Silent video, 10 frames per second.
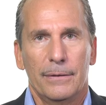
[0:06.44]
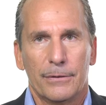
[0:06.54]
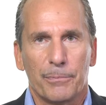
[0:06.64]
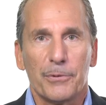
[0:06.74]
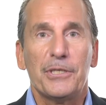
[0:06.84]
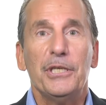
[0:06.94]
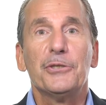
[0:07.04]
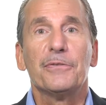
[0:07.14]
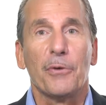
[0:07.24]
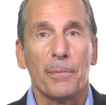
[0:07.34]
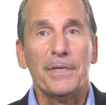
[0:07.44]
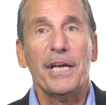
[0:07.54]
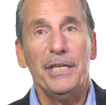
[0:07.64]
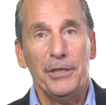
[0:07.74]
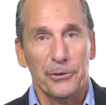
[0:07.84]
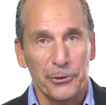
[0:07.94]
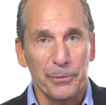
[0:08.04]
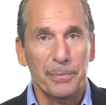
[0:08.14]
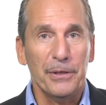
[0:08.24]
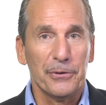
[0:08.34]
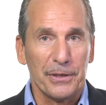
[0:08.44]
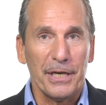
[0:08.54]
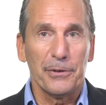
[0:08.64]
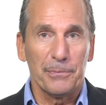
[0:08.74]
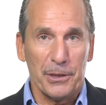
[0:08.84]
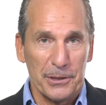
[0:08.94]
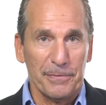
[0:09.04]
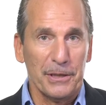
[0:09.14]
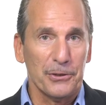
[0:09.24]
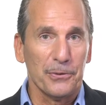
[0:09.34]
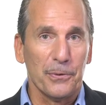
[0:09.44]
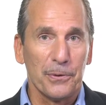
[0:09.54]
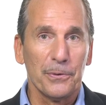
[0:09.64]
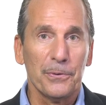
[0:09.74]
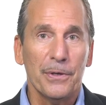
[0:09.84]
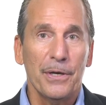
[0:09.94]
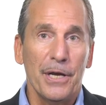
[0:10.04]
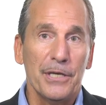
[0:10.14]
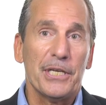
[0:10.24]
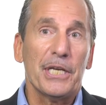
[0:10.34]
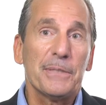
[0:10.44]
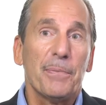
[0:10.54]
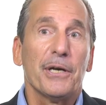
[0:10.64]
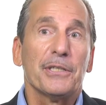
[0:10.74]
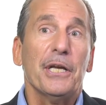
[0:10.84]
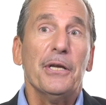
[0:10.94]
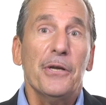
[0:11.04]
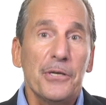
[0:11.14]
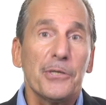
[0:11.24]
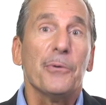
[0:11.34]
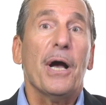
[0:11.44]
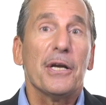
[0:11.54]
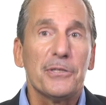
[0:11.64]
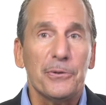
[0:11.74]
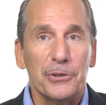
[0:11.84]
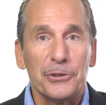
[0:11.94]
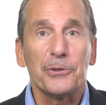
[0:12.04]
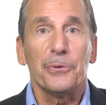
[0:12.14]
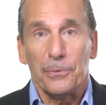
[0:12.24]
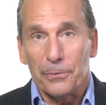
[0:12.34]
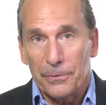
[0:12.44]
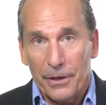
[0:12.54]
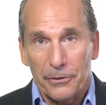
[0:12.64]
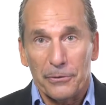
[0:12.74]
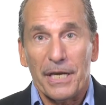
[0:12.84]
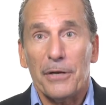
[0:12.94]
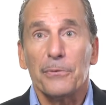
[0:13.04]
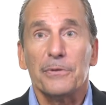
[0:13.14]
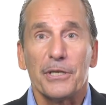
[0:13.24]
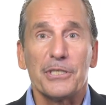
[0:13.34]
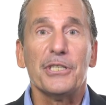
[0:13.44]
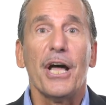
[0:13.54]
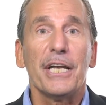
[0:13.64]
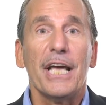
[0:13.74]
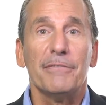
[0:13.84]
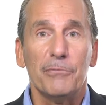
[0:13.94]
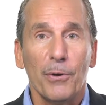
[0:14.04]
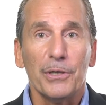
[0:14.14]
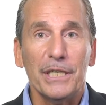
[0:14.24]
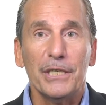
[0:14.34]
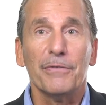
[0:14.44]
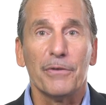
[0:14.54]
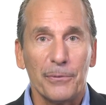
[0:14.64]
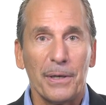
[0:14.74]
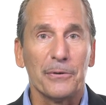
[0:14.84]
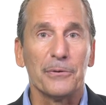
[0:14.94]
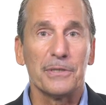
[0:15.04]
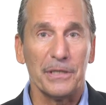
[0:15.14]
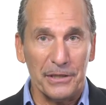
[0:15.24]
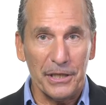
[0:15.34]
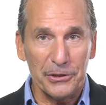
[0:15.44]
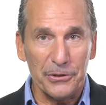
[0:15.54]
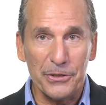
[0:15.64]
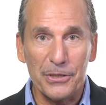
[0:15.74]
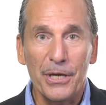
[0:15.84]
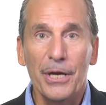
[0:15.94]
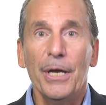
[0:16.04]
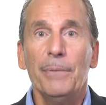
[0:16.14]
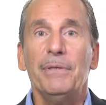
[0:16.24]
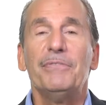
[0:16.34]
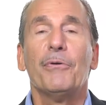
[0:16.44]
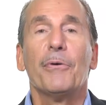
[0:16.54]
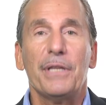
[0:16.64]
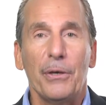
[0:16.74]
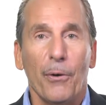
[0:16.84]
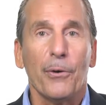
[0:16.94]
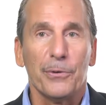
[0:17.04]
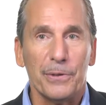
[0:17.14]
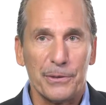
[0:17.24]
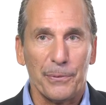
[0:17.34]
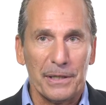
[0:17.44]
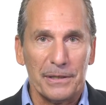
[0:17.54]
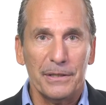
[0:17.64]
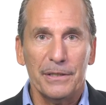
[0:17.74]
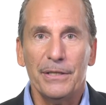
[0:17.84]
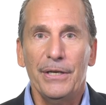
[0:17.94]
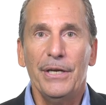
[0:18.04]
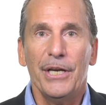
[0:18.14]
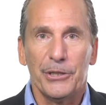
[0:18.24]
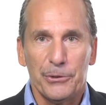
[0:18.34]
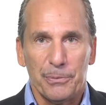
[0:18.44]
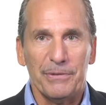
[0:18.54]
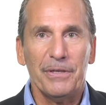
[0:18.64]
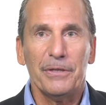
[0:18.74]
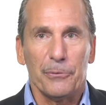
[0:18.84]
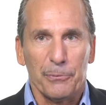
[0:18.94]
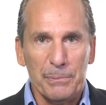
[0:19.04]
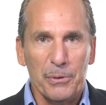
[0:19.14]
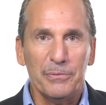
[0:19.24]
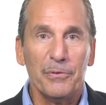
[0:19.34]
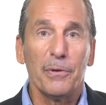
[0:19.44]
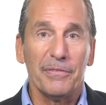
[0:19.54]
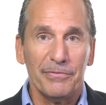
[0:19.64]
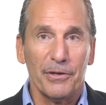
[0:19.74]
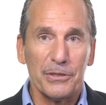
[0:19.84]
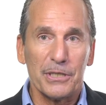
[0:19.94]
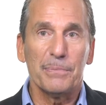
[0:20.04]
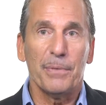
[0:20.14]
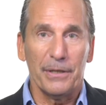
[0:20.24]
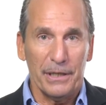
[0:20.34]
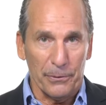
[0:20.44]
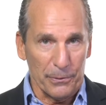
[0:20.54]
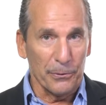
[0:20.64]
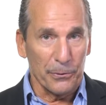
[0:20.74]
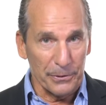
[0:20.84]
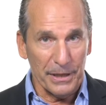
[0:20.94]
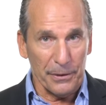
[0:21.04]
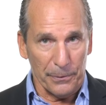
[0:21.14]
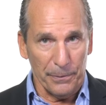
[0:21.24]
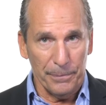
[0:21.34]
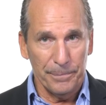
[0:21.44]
The procedure for obtaining a European Account Preservation Order is ex parte so as to ensure that the debtor does not have warning of the creditor's intentions before the order is granted and to prevent the removal of funds by the alerted debtor.